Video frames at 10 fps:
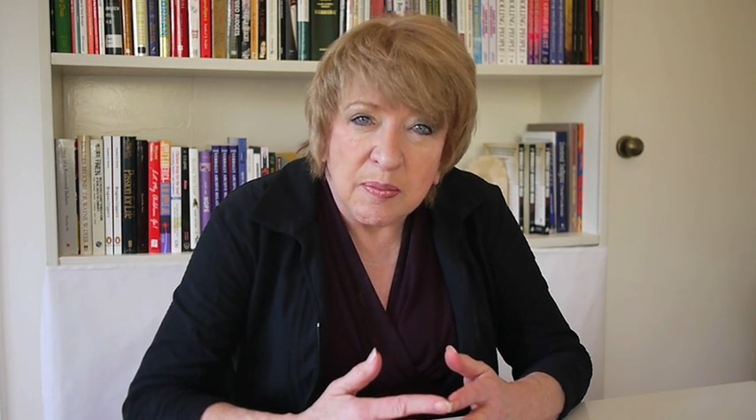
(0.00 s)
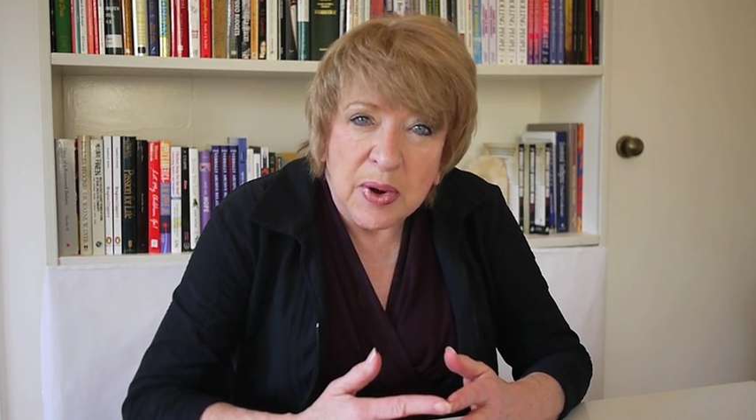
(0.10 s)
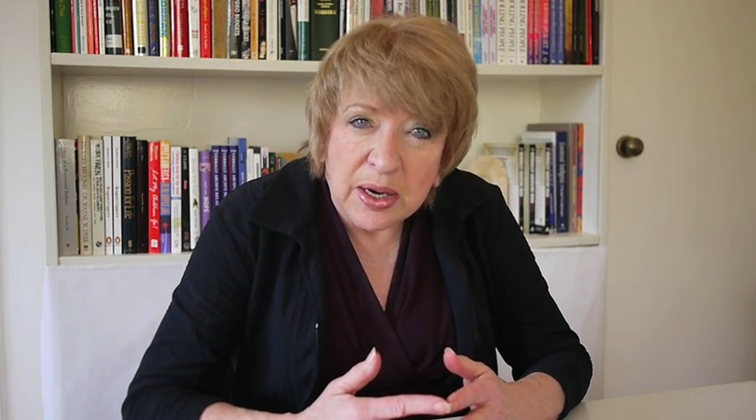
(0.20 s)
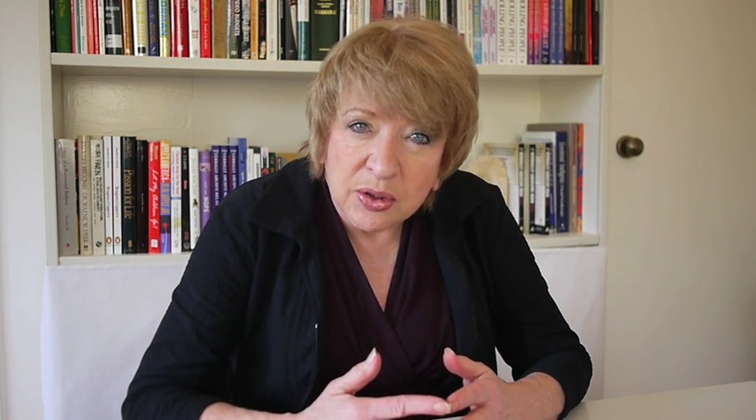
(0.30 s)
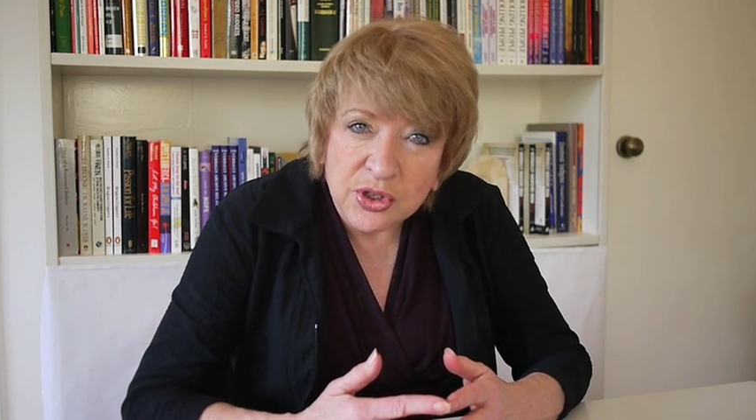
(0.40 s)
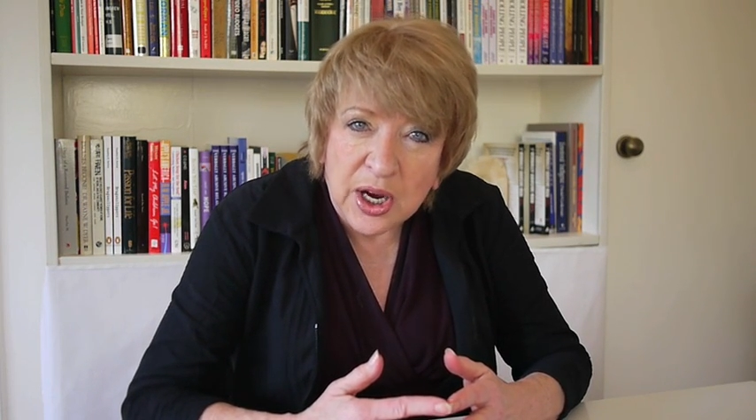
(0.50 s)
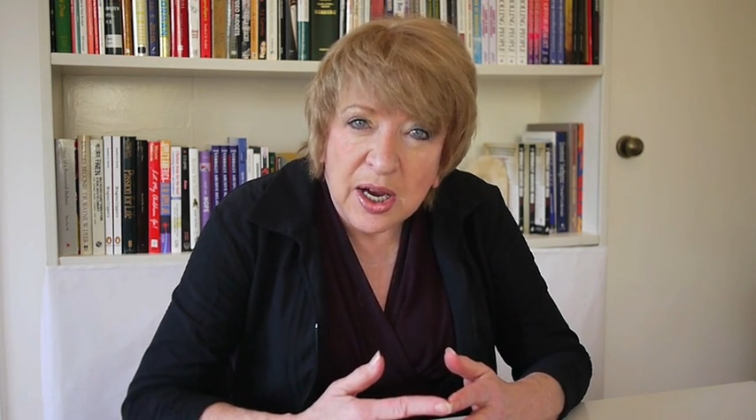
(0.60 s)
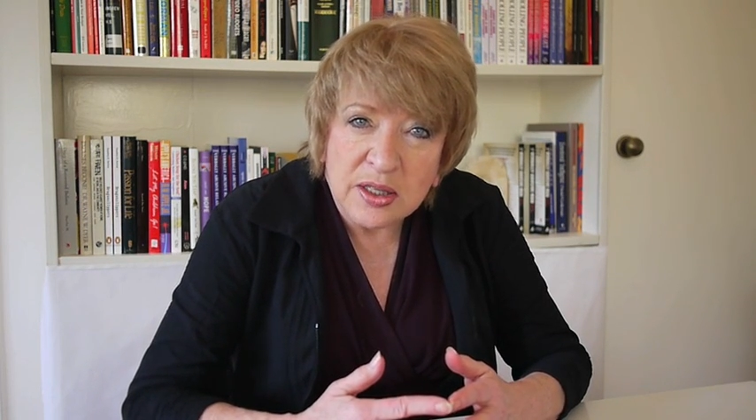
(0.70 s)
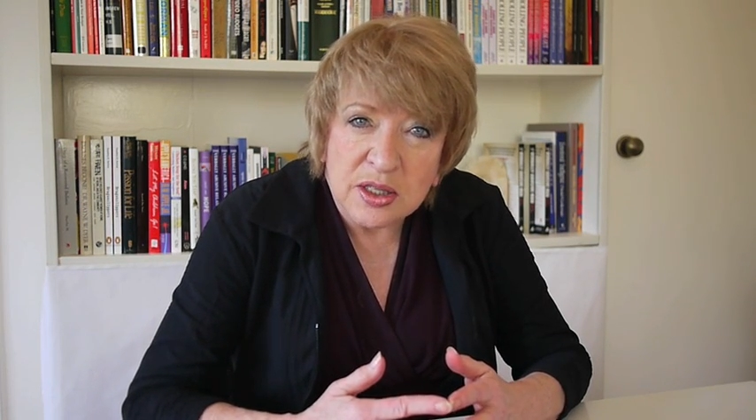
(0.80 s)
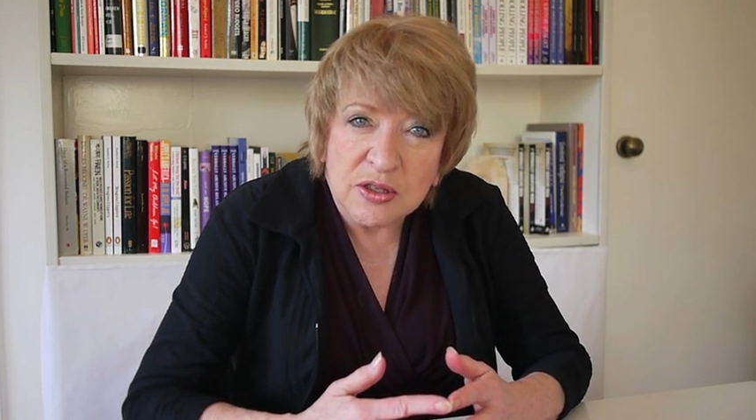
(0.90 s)
Michael
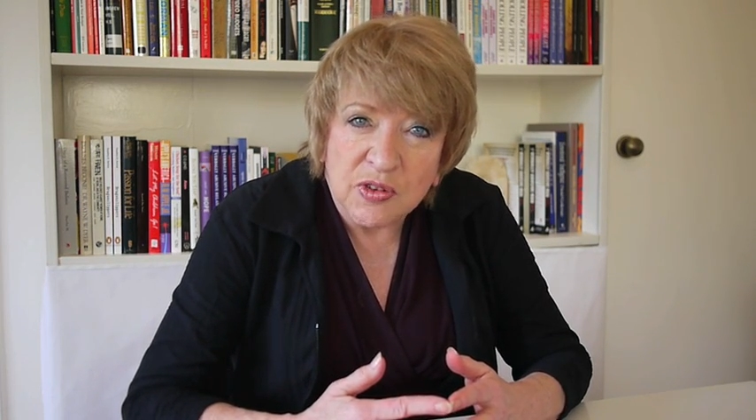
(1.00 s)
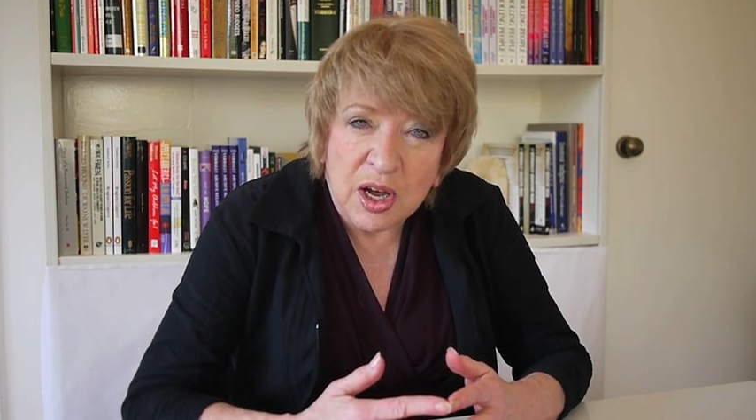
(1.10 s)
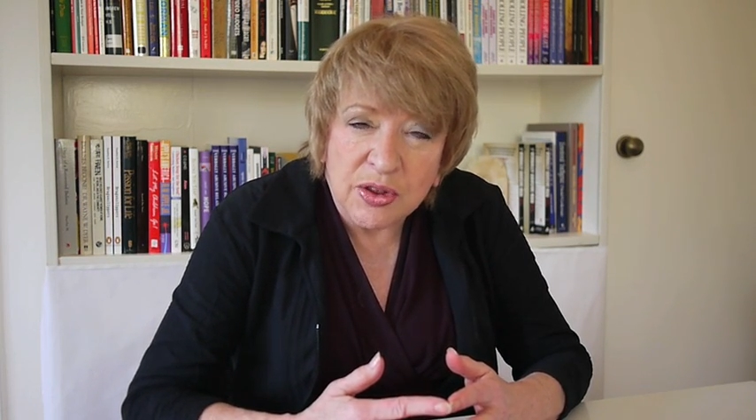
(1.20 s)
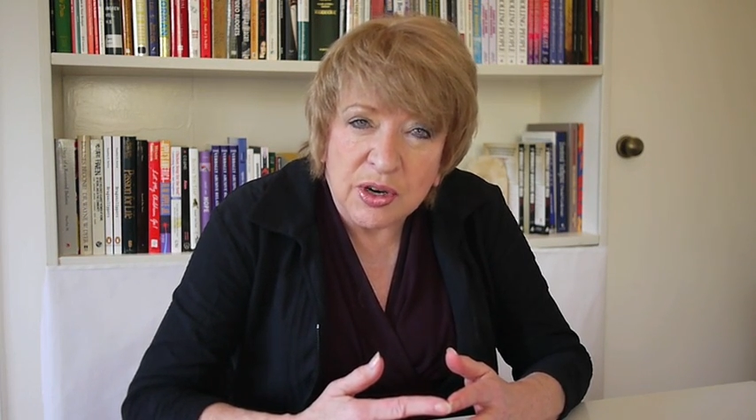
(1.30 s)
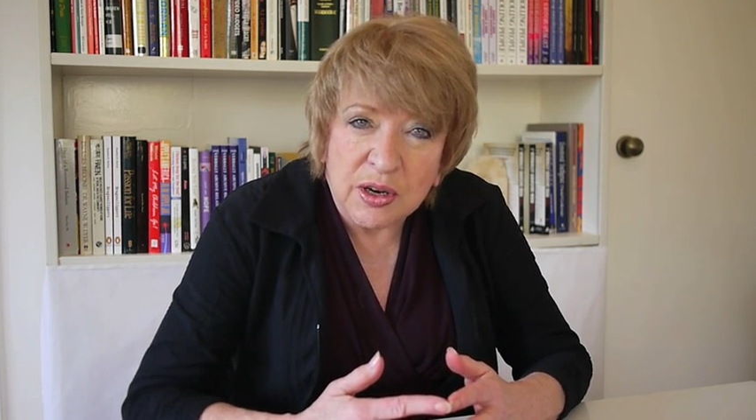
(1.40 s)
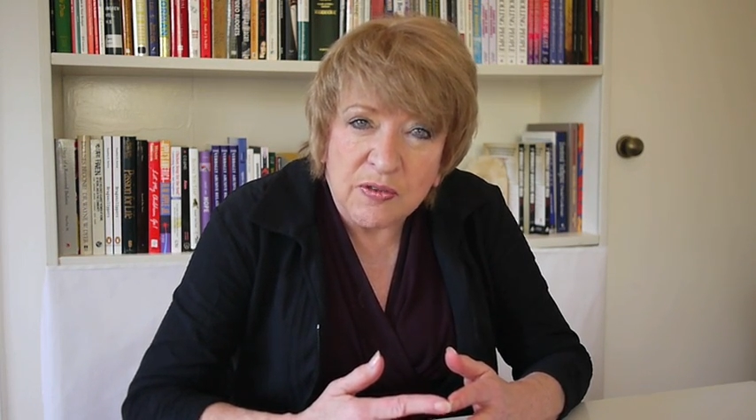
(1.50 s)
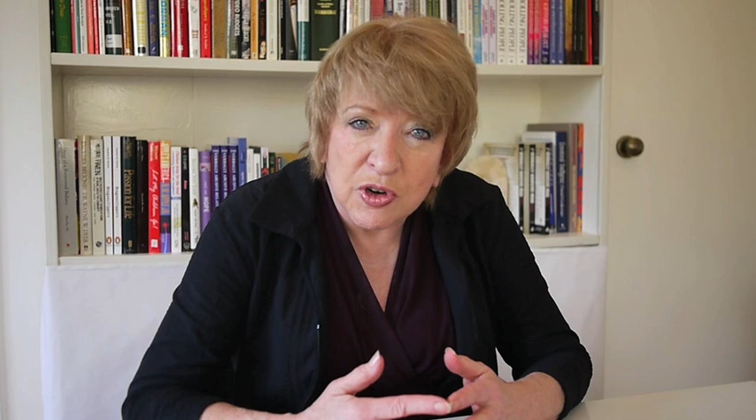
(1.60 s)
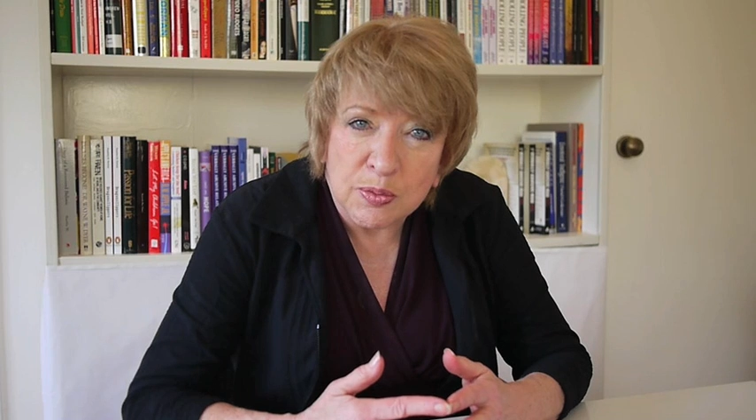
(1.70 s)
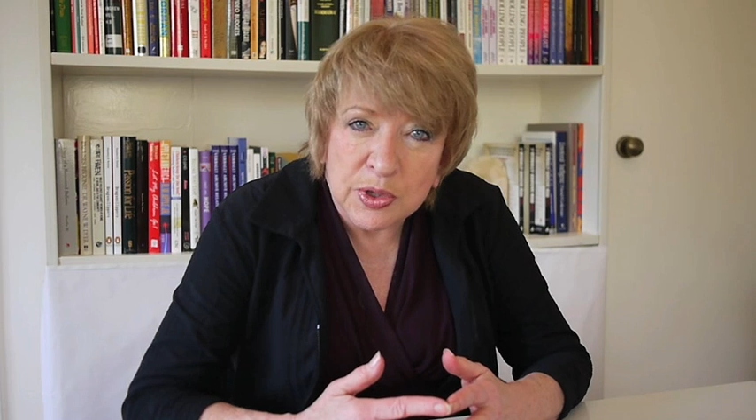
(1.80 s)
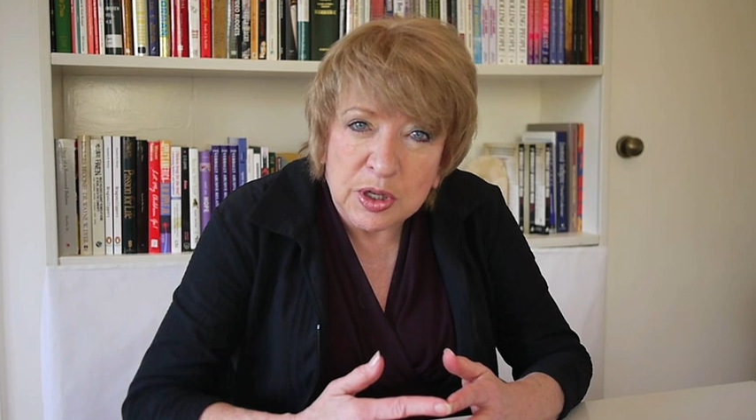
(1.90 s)
Jackson's father had
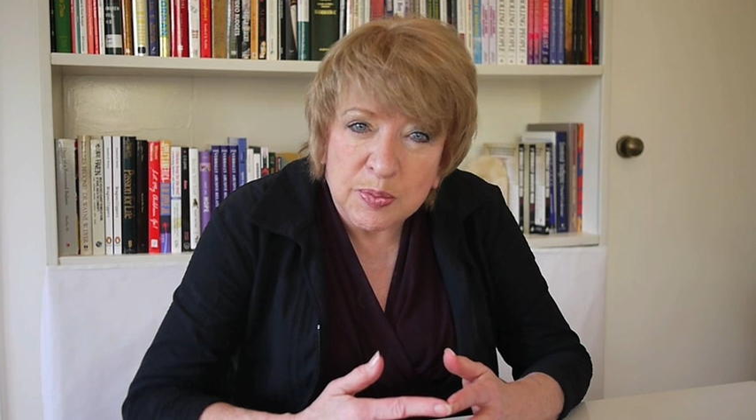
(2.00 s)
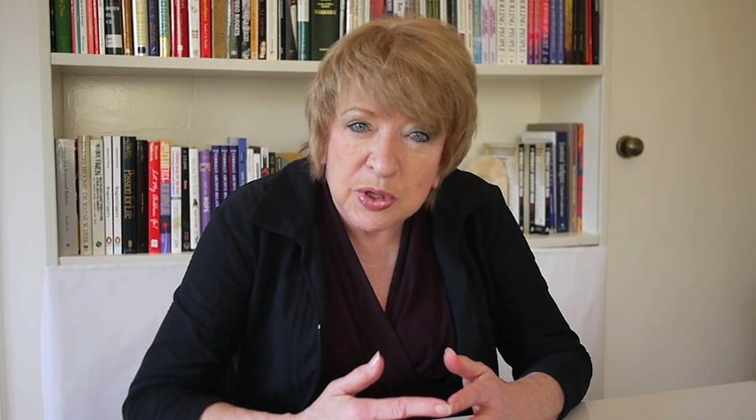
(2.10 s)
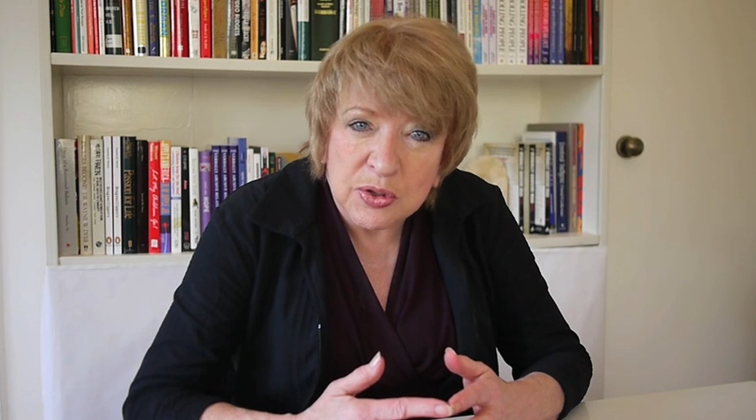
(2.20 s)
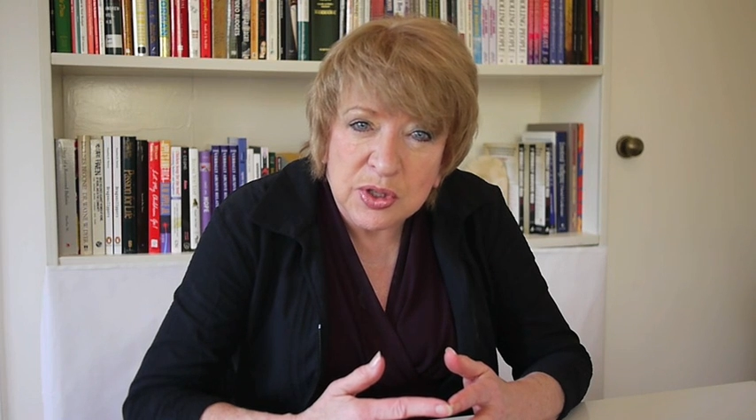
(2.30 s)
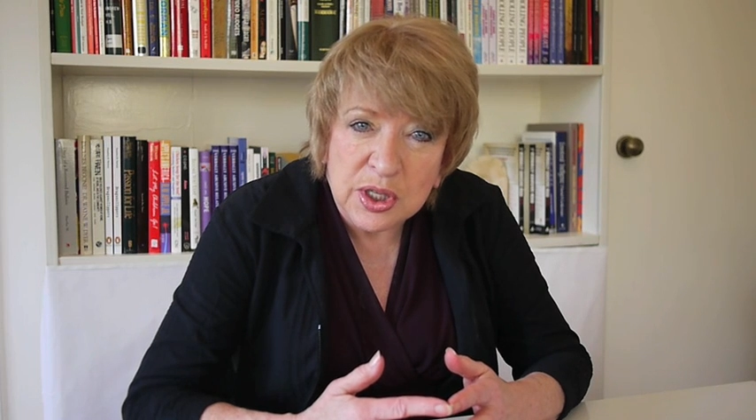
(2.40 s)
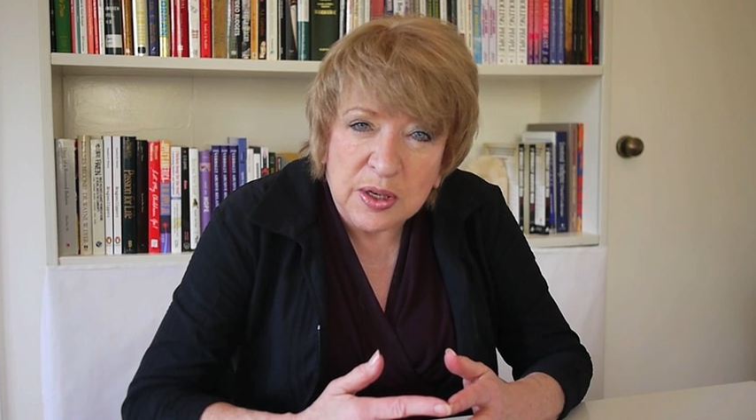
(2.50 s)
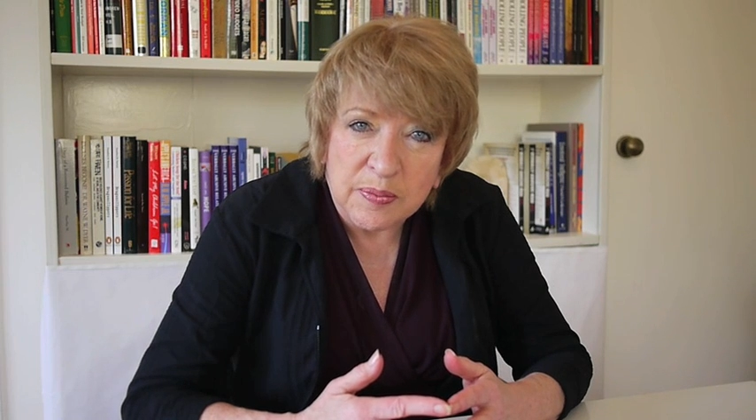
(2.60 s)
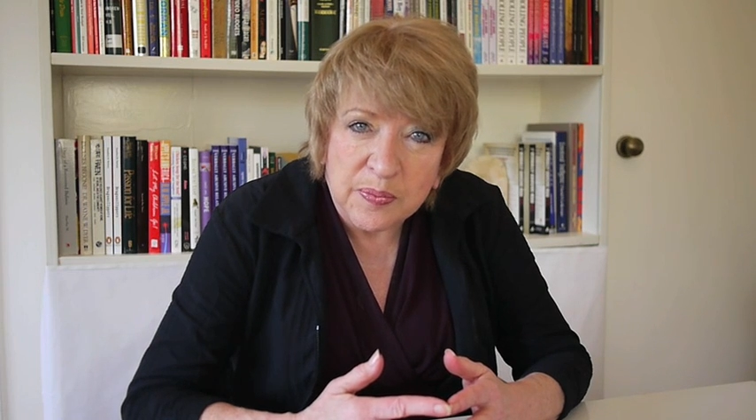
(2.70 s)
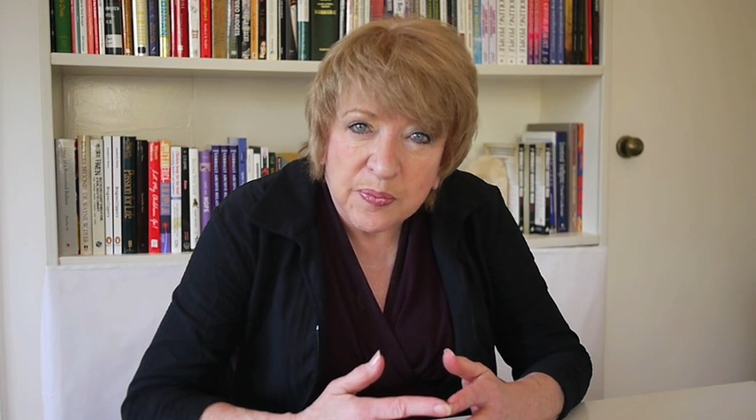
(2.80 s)
verbally abused him.